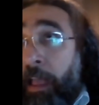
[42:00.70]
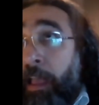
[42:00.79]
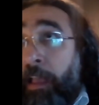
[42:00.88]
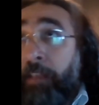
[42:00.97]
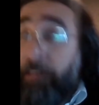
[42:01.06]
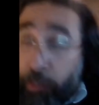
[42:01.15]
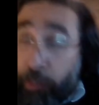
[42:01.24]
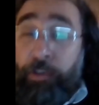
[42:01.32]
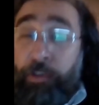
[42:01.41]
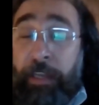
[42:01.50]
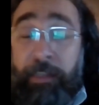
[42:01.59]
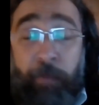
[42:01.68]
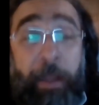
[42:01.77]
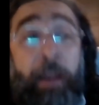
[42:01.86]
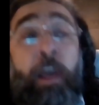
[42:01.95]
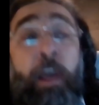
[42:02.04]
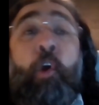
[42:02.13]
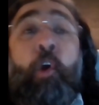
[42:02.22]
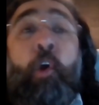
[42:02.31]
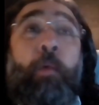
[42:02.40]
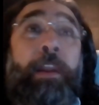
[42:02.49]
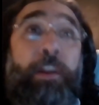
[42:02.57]
institution as well
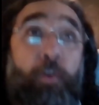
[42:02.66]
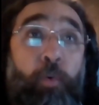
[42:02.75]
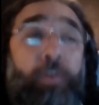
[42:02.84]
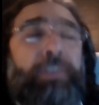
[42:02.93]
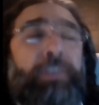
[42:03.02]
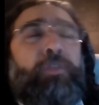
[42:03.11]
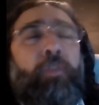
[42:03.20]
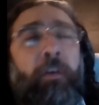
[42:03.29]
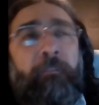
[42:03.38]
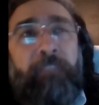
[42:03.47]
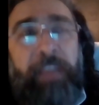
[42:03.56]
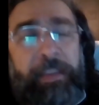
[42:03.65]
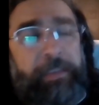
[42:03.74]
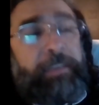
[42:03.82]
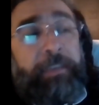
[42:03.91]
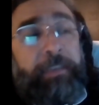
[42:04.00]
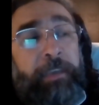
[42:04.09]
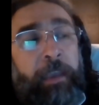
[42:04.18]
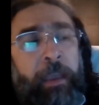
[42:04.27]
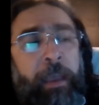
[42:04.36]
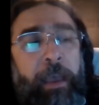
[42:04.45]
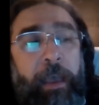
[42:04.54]
will use to convince
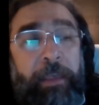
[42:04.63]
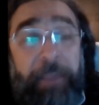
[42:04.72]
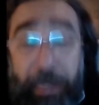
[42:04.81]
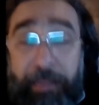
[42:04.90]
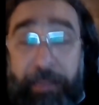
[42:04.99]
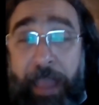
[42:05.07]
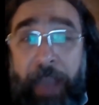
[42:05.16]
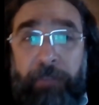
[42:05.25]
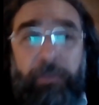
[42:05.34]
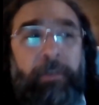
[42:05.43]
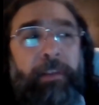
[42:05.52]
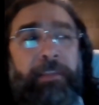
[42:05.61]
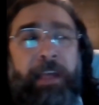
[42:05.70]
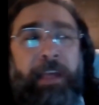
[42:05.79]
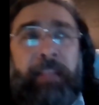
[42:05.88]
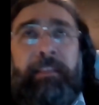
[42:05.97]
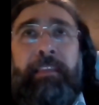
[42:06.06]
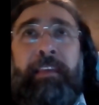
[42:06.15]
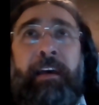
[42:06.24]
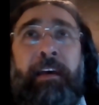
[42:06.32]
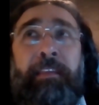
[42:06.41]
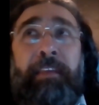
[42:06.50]
a threat actor that
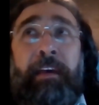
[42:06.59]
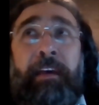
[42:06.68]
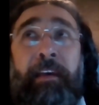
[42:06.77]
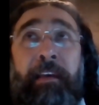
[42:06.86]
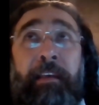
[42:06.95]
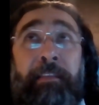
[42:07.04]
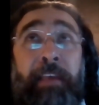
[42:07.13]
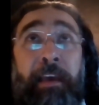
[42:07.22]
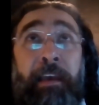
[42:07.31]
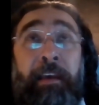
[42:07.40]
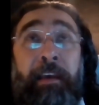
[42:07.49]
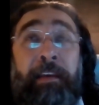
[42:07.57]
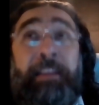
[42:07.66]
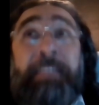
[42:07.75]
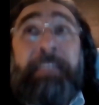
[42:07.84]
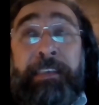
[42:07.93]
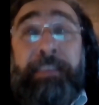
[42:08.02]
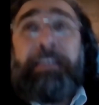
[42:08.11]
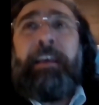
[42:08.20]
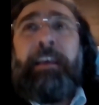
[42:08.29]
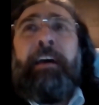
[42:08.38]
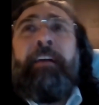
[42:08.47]
the risks
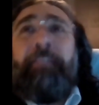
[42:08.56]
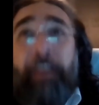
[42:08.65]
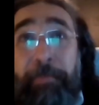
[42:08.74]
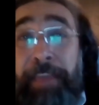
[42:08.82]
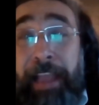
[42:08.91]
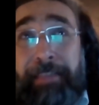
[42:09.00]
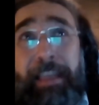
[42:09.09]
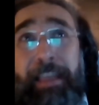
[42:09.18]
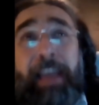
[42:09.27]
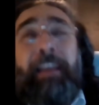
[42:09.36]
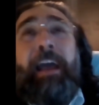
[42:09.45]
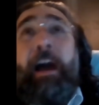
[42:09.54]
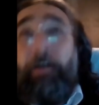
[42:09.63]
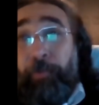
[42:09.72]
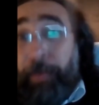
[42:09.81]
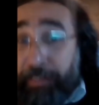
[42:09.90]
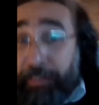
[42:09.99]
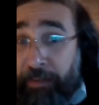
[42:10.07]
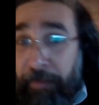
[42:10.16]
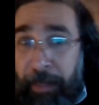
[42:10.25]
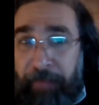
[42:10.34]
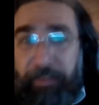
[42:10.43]
from the attack outweighs the
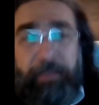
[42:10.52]
benefit.